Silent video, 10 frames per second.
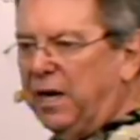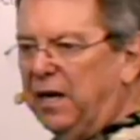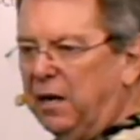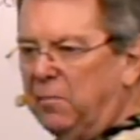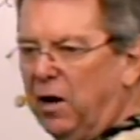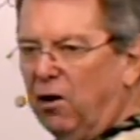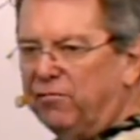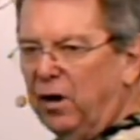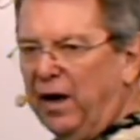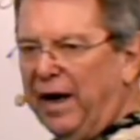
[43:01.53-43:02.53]
kicking me off
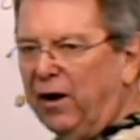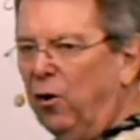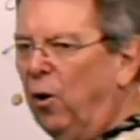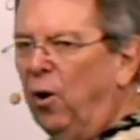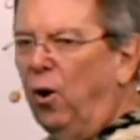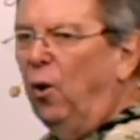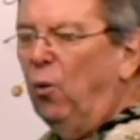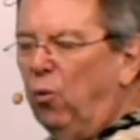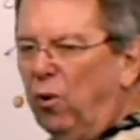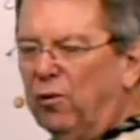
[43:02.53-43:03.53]
the ladder.
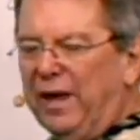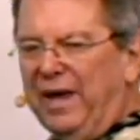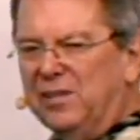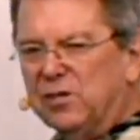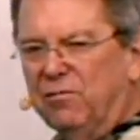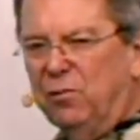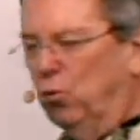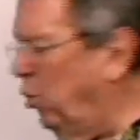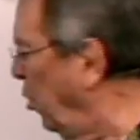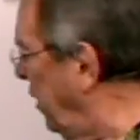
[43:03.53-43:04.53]
Well, he's of the
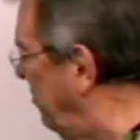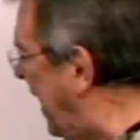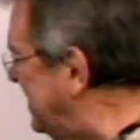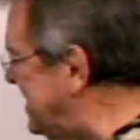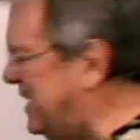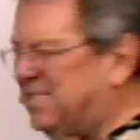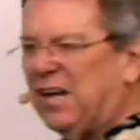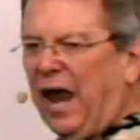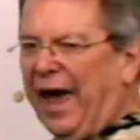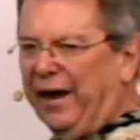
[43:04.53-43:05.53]
world, and that's his
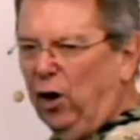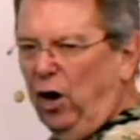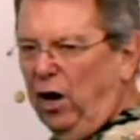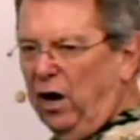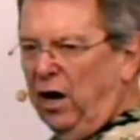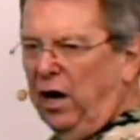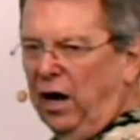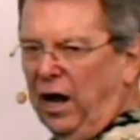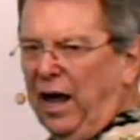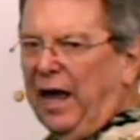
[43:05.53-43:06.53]
ladder,
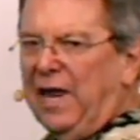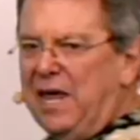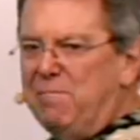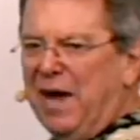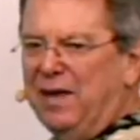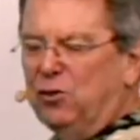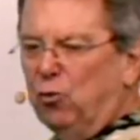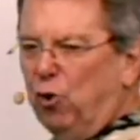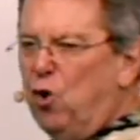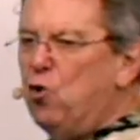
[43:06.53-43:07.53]
and he made the
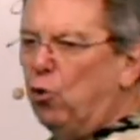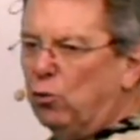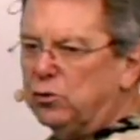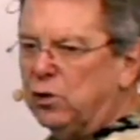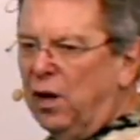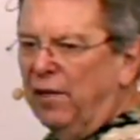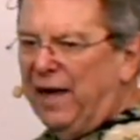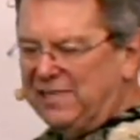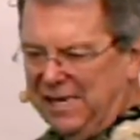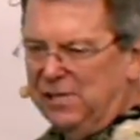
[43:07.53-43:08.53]
rules.
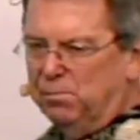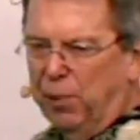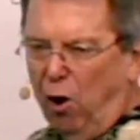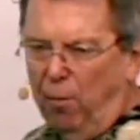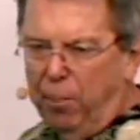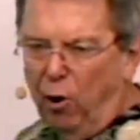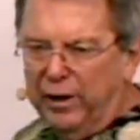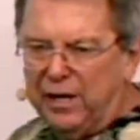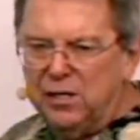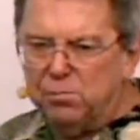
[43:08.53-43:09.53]
That's his
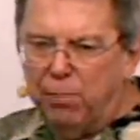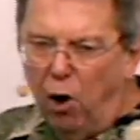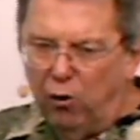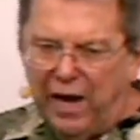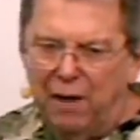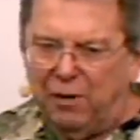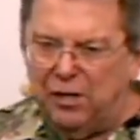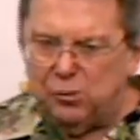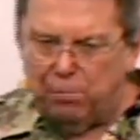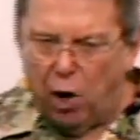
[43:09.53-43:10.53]
ballpark, his ball game,
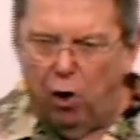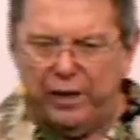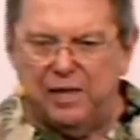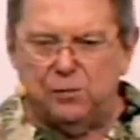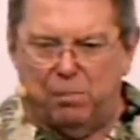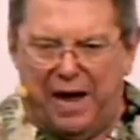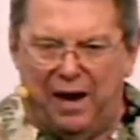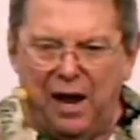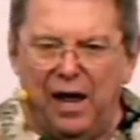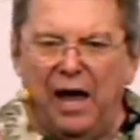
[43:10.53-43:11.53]
his ball, his
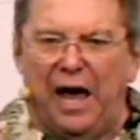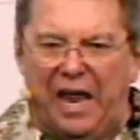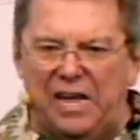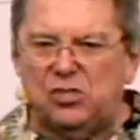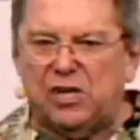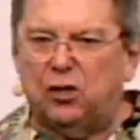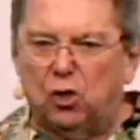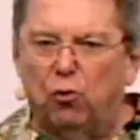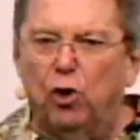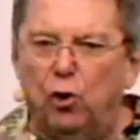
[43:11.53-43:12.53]
bat, and he set
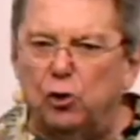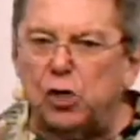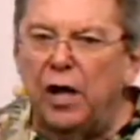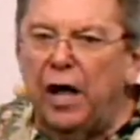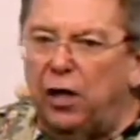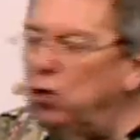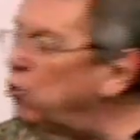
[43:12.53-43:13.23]
the rules, and you